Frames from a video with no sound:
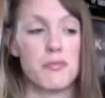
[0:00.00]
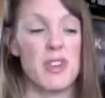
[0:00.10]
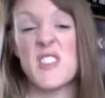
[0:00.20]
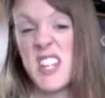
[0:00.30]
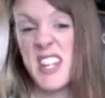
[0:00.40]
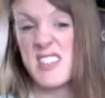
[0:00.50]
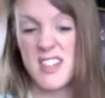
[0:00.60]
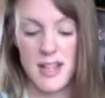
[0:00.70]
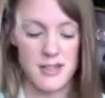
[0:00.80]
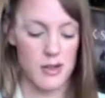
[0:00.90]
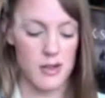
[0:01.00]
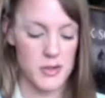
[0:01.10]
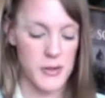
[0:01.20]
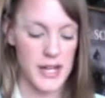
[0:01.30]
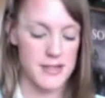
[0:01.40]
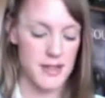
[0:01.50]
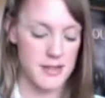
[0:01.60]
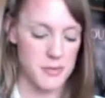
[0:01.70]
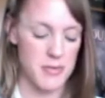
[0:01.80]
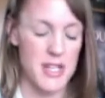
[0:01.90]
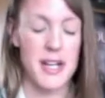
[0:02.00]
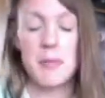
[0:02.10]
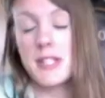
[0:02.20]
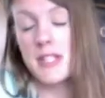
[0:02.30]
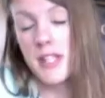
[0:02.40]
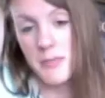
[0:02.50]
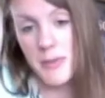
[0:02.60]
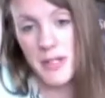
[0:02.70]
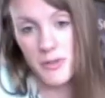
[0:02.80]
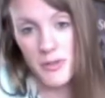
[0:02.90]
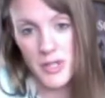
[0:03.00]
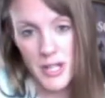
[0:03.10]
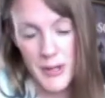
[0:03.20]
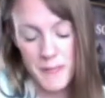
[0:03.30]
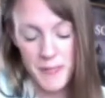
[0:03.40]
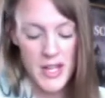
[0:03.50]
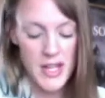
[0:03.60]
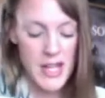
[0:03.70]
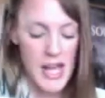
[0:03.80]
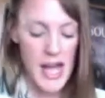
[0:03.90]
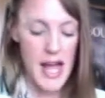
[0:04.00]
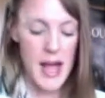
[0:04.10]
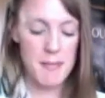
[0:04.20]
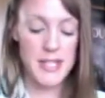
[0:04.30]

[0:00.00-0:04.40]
previously into NASCAR, so I guess that's something a little bit sentimental to her.